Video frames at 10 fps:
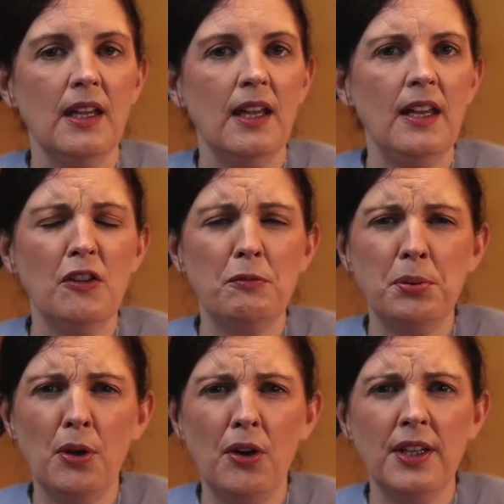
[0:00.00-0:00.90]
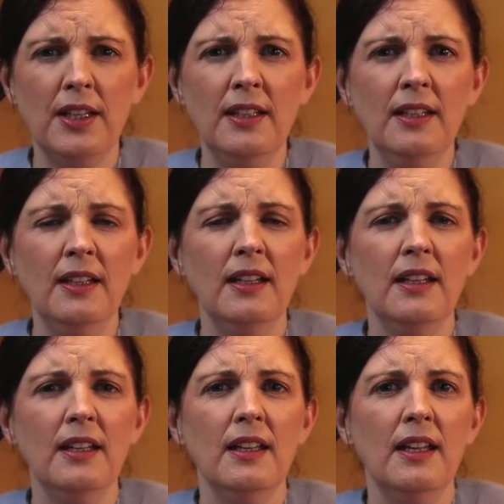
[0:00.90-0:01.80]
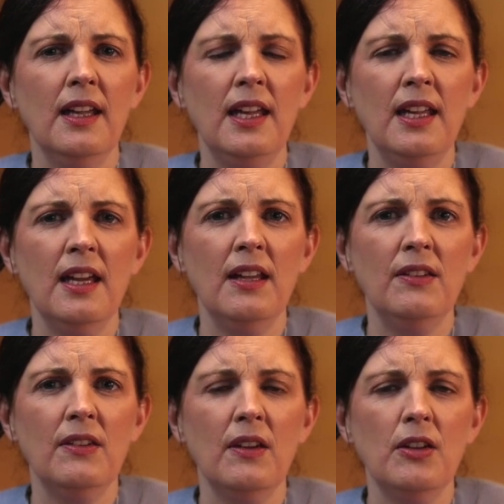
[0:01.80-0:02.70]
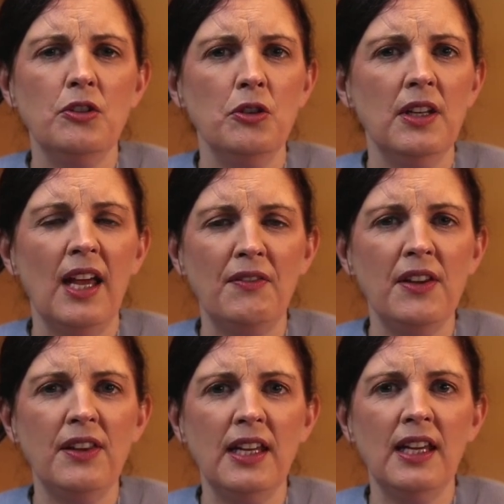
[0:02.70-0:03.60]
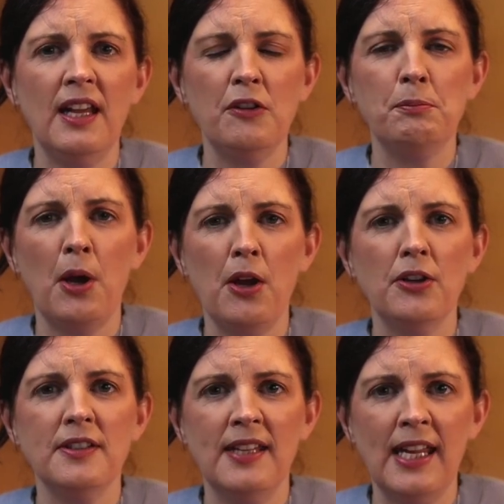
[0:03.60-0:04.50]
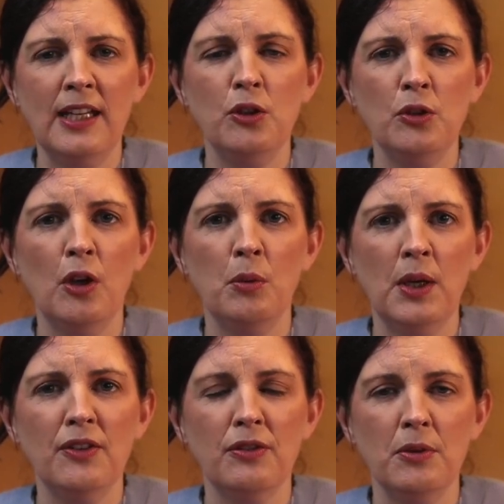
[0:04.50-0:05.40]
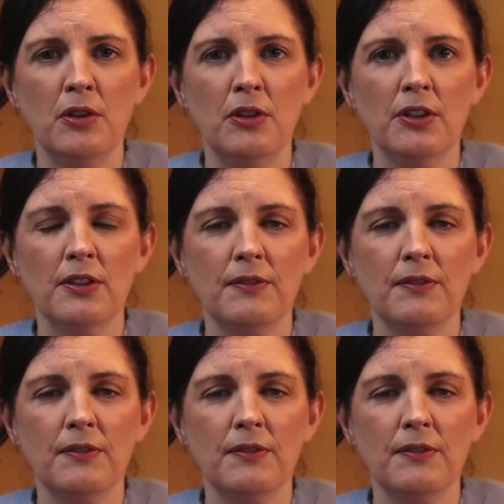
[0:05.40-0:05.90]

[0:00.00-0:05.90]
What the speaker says: He is prodding. He is doing everything in his power to take you away from God.